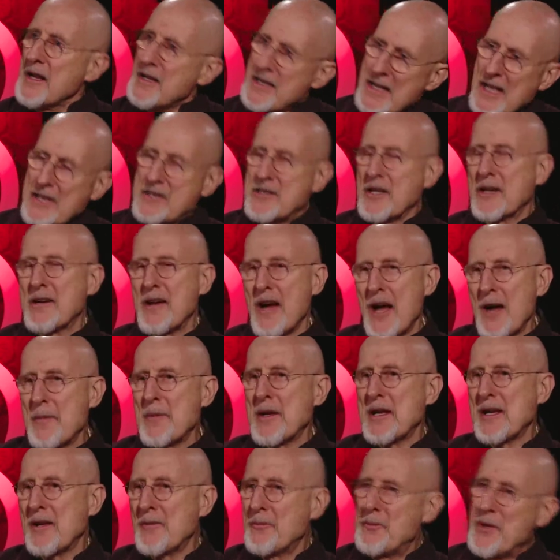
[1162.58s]
yeah it's a
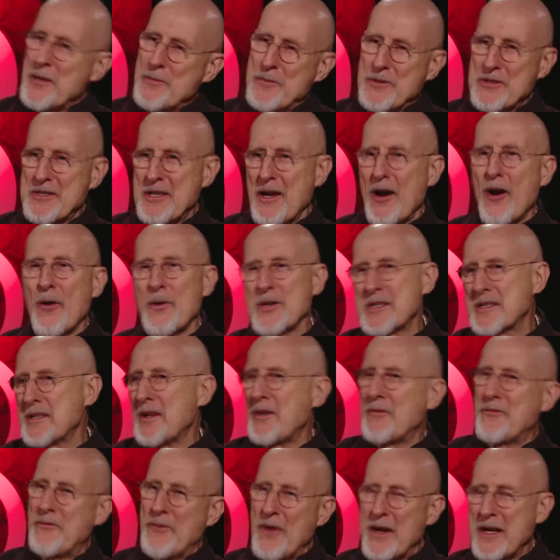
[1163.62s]
comedy and people say oh isn't
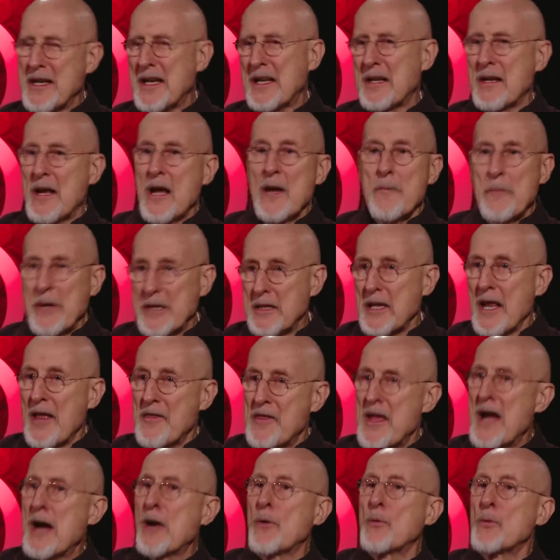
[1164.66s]
it funny and, hmm. but
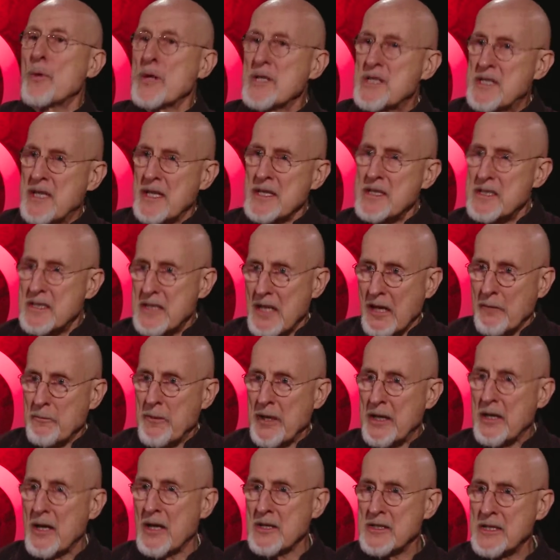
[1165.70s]
they're resisting
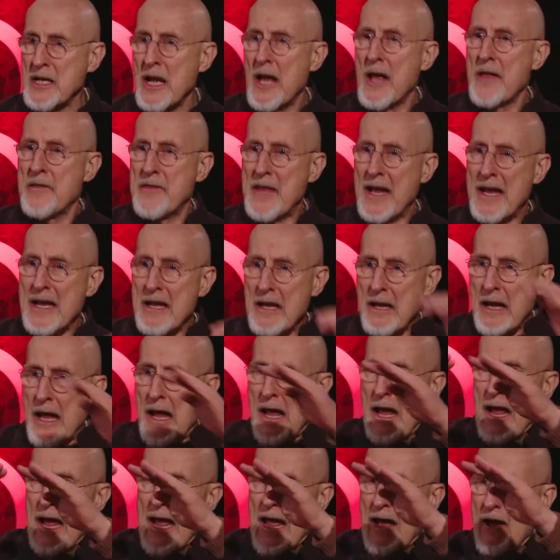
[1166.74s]
because they
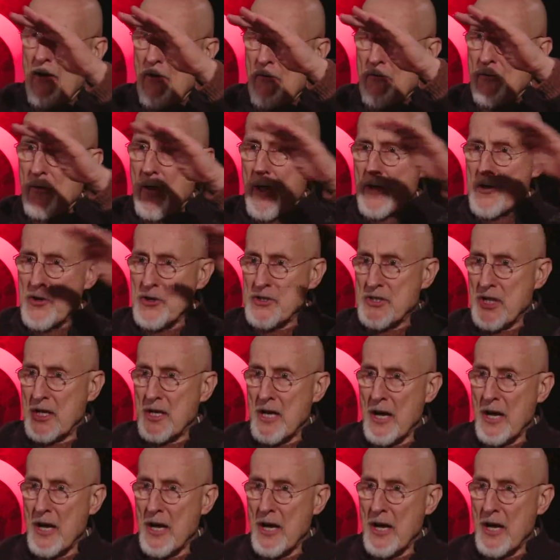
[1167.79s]
have there's a